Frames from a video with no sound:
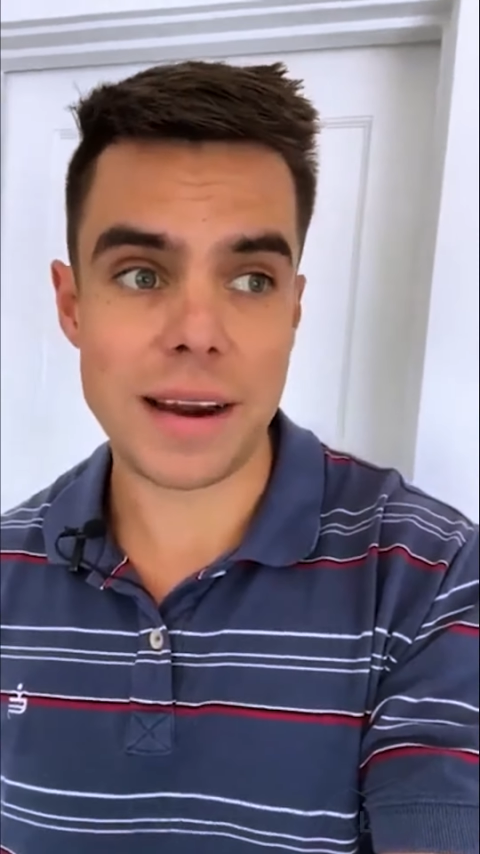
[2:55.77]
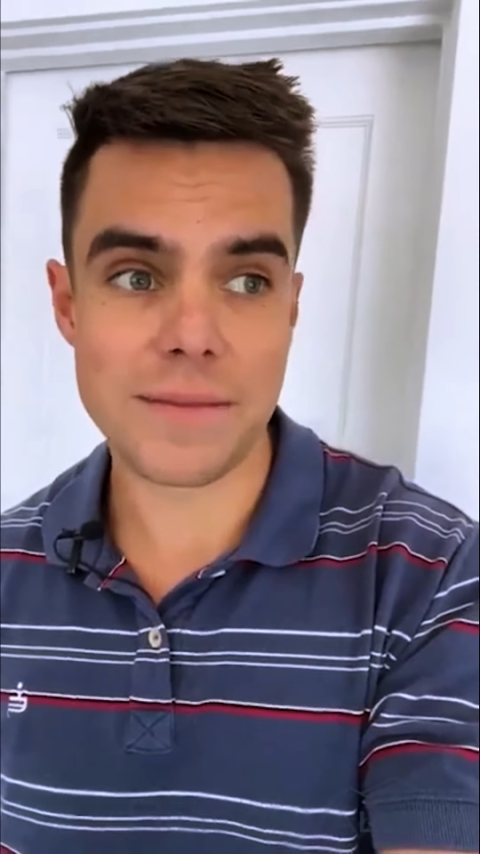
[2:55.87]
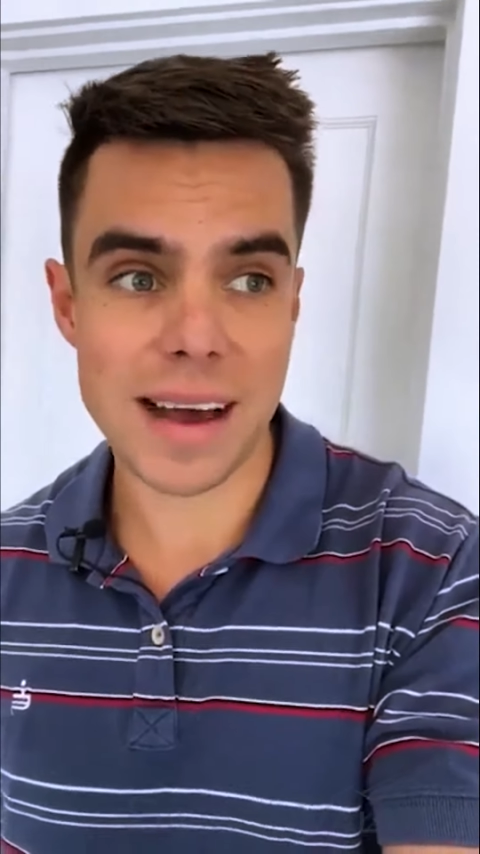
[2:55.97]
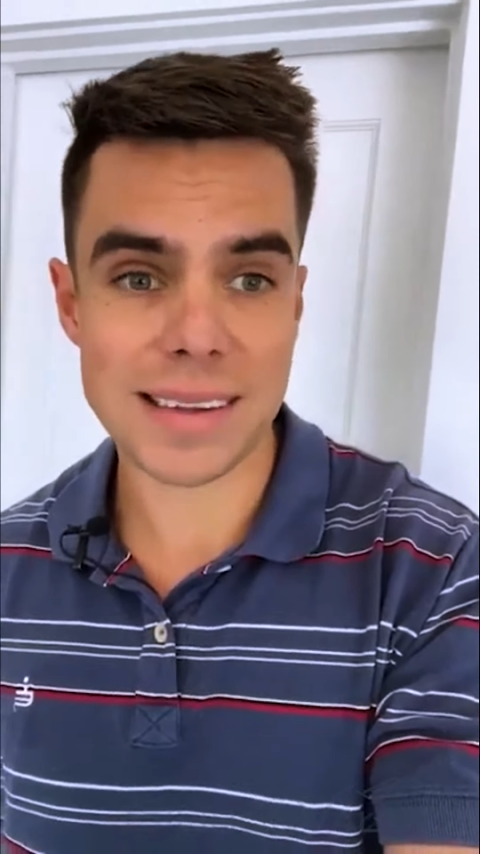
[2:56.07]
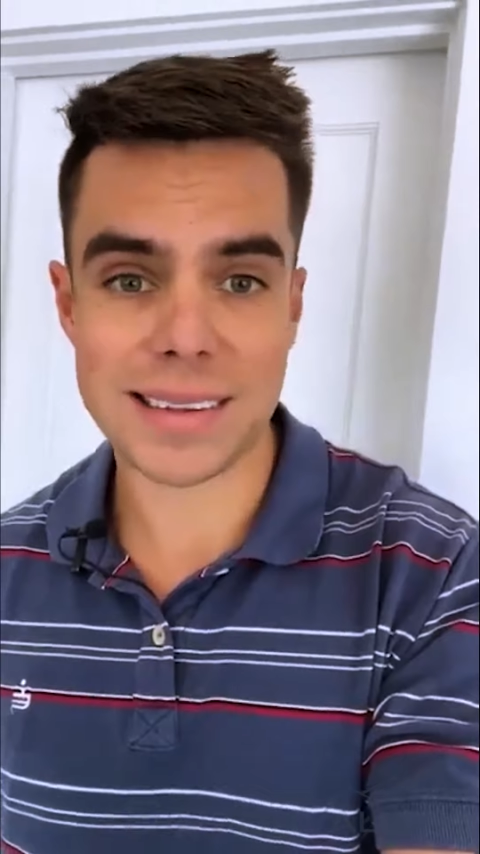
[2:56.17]

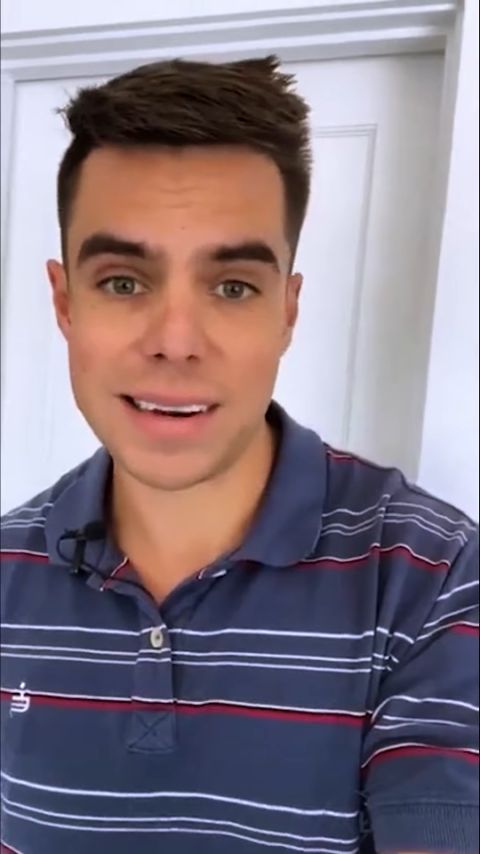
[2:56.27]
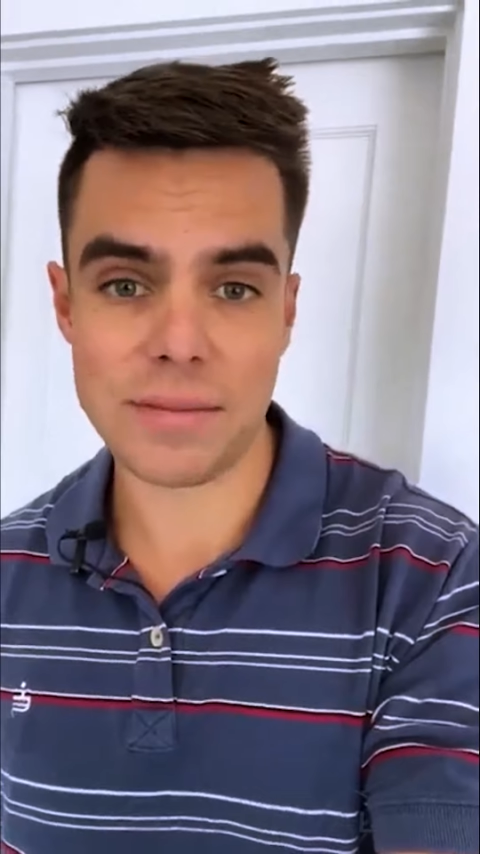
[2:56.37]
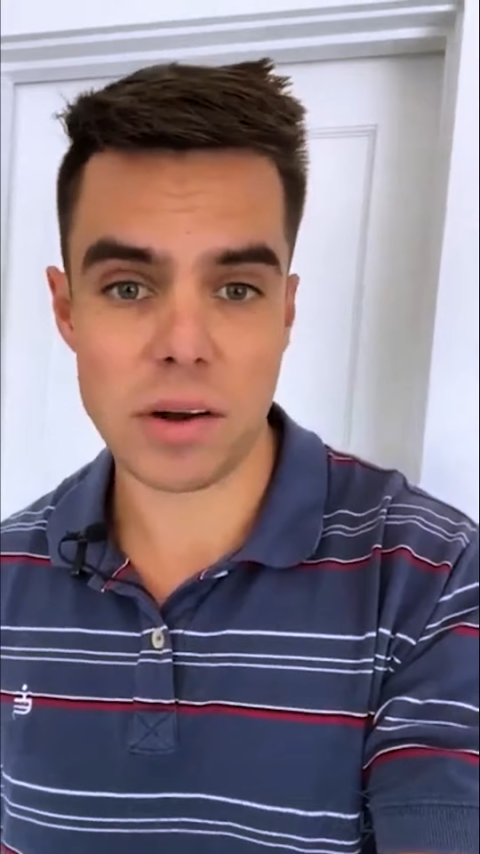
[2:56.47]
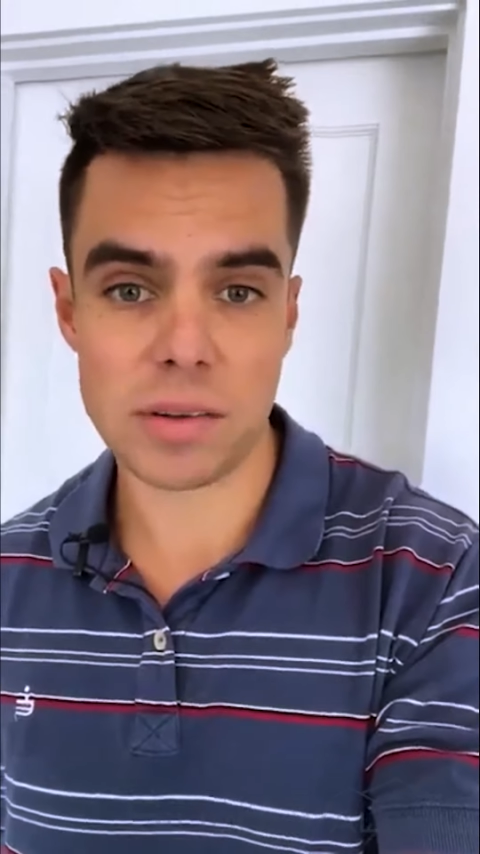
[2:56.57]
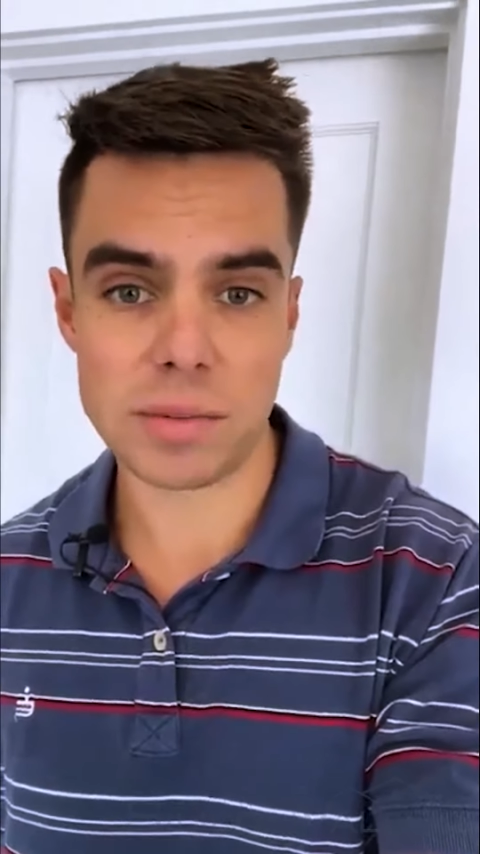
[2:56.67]
invest and
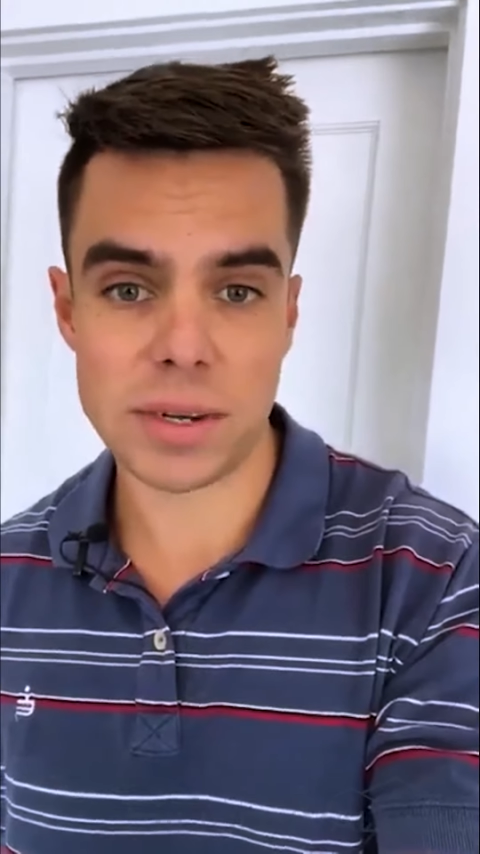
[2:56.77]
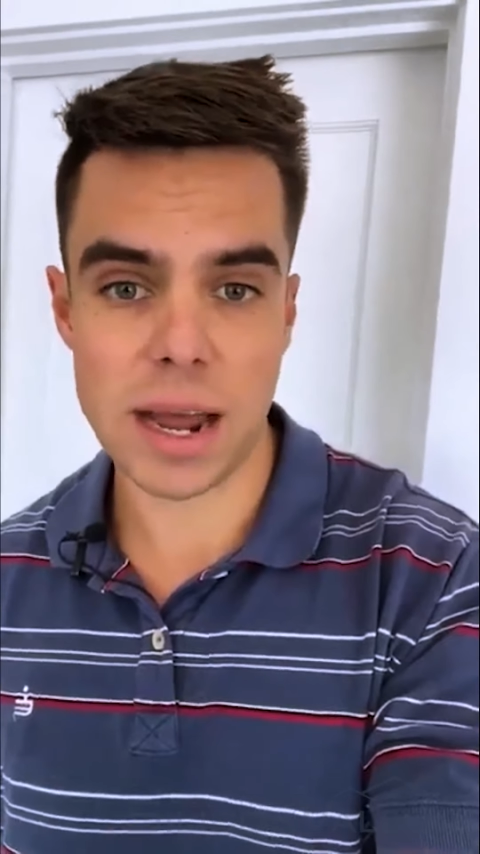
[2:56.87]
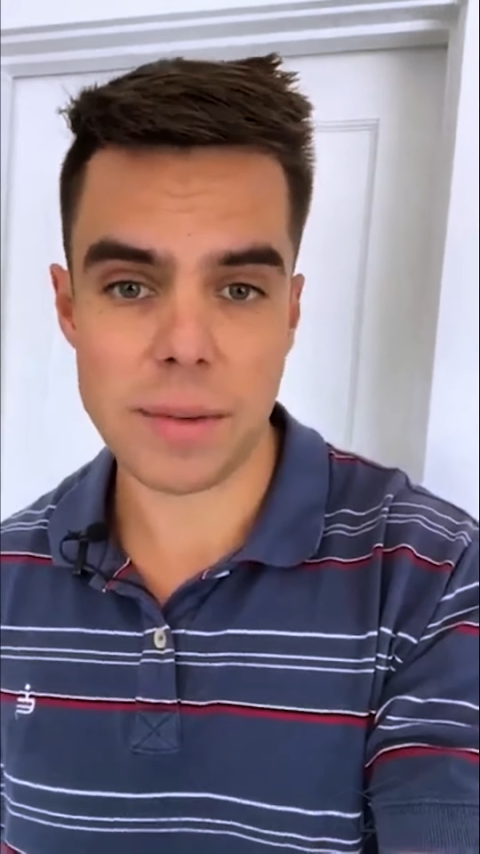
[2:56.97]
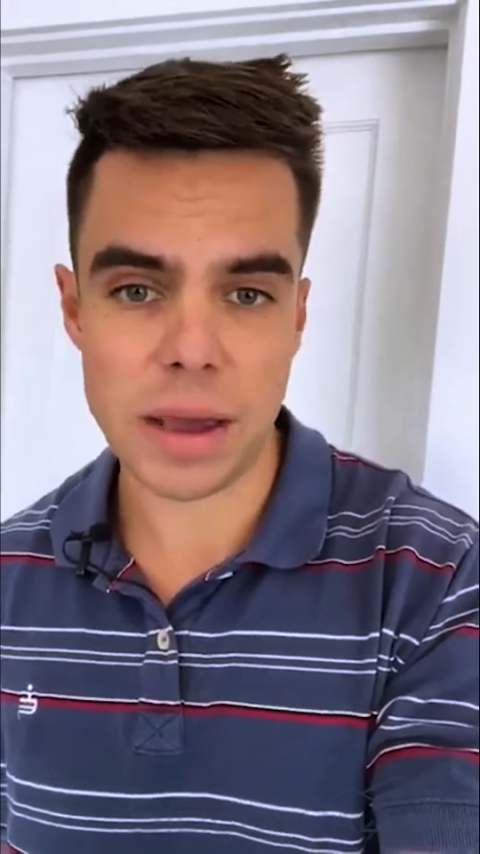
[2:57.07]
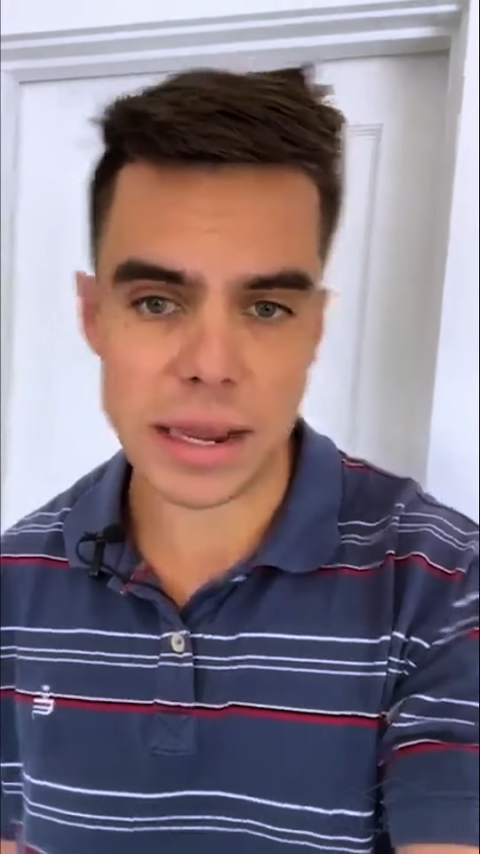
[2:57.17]
devote some
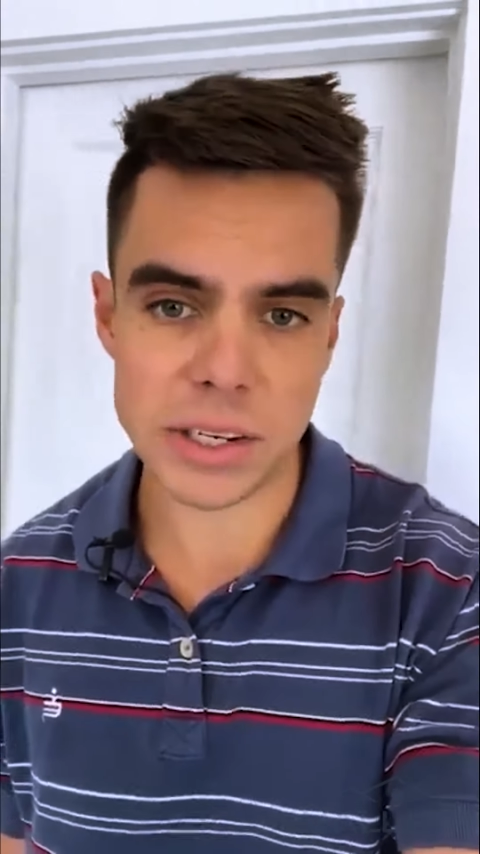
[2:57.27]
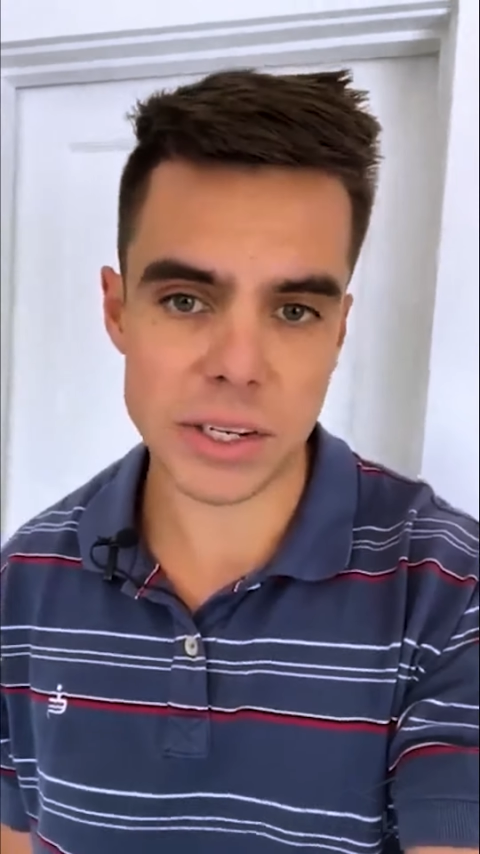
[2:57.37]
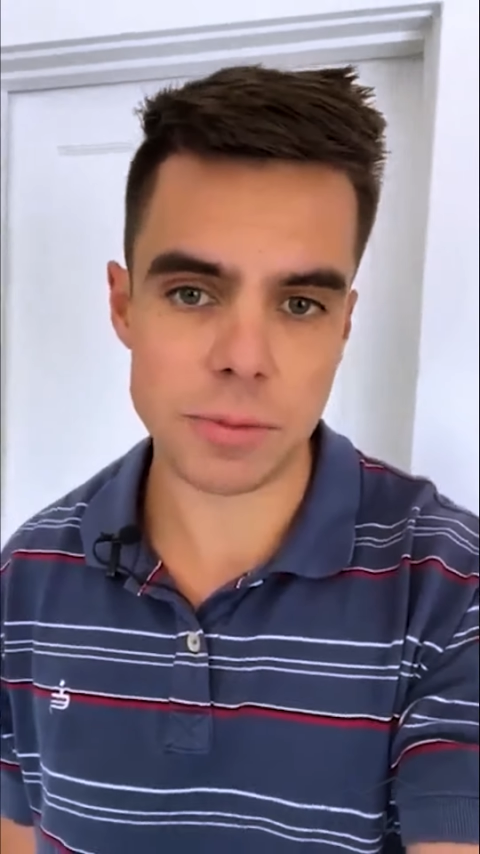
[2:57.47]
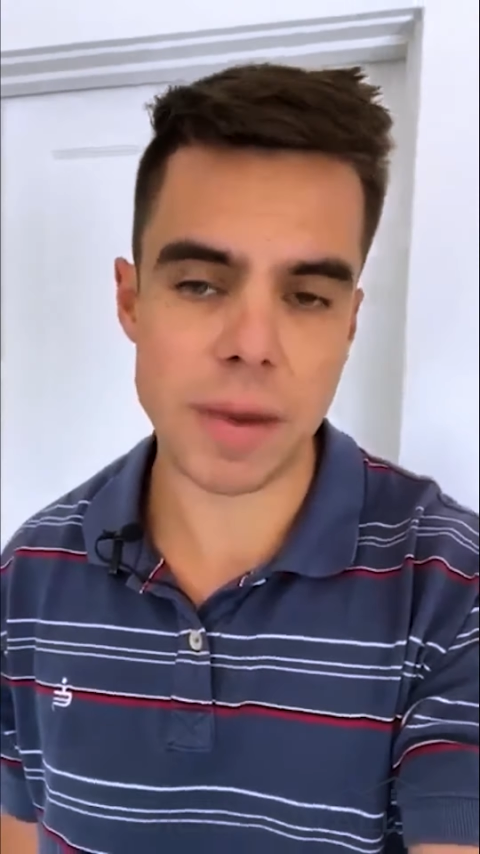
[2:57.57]
time into